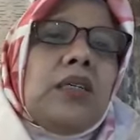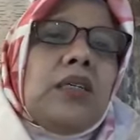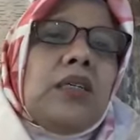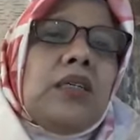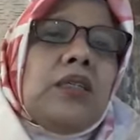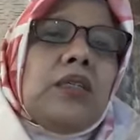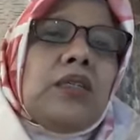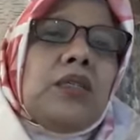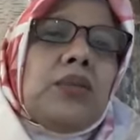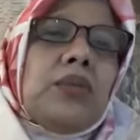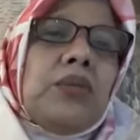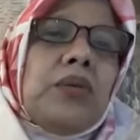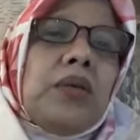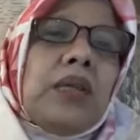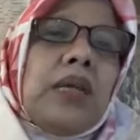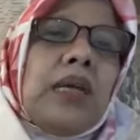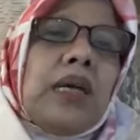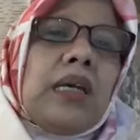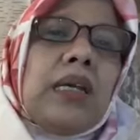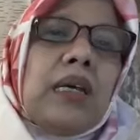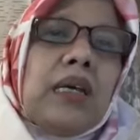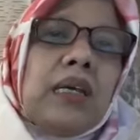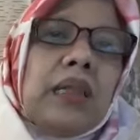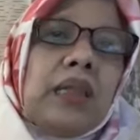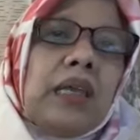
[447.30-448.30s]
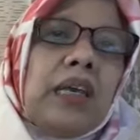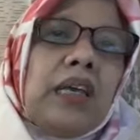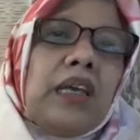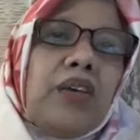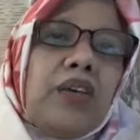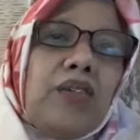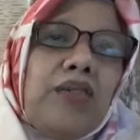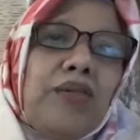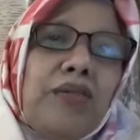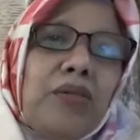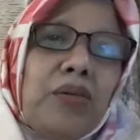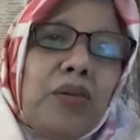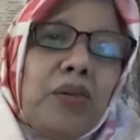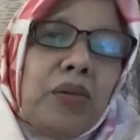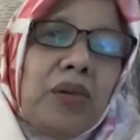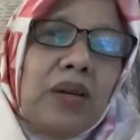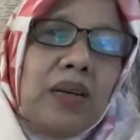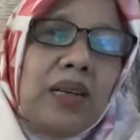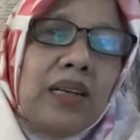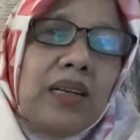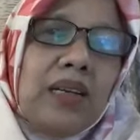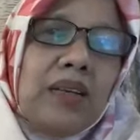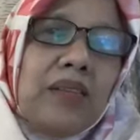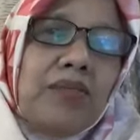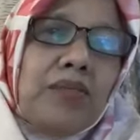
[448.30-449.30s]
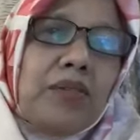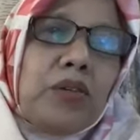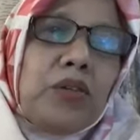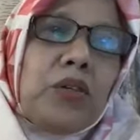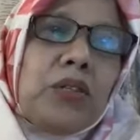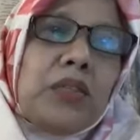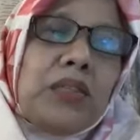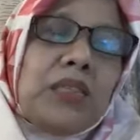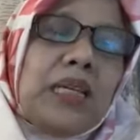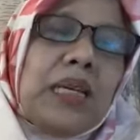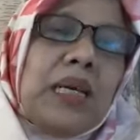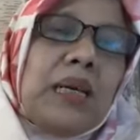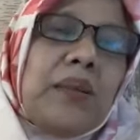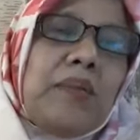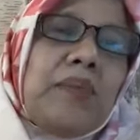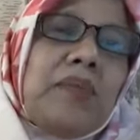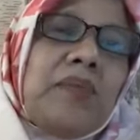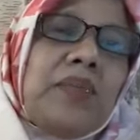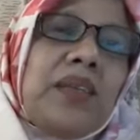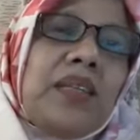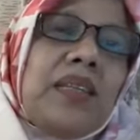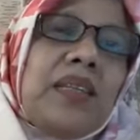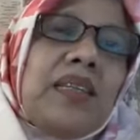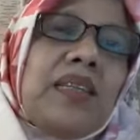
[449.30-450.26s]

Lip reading: So with that, I thank you for your time.